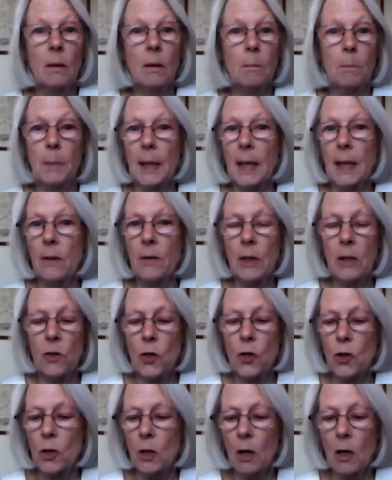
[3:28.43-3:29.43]
Bearing
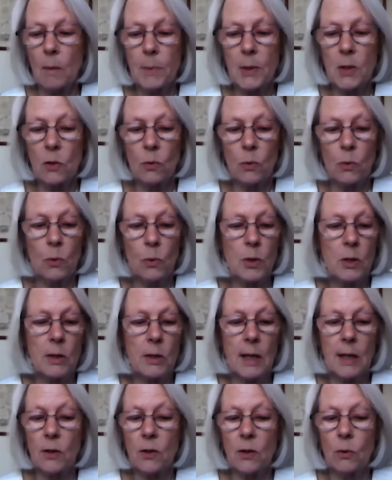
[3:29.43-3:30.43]
sharp swords,
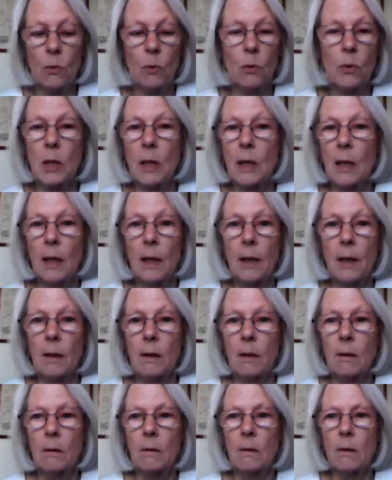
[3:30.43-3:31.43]
they thought,
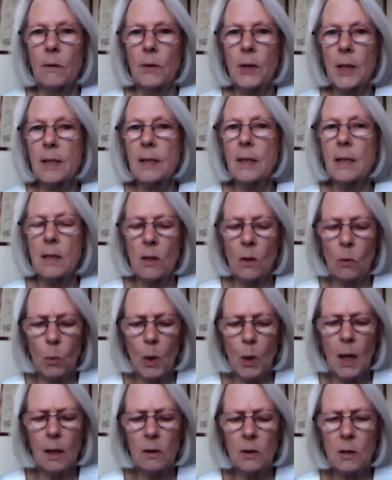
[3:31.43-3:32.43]
"This is a
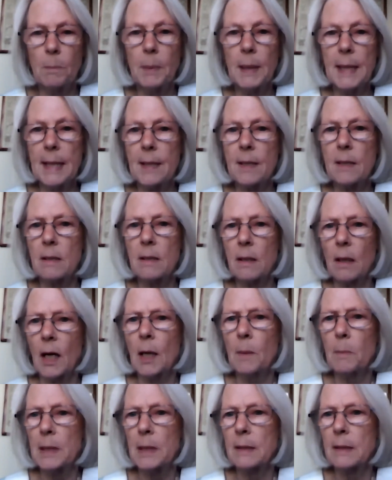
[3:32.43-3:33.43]
wild beast, I
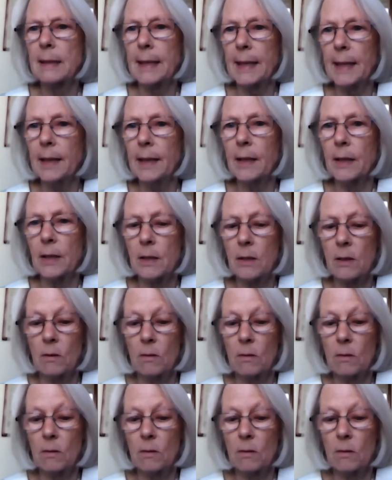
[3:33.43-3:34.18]
must kill it."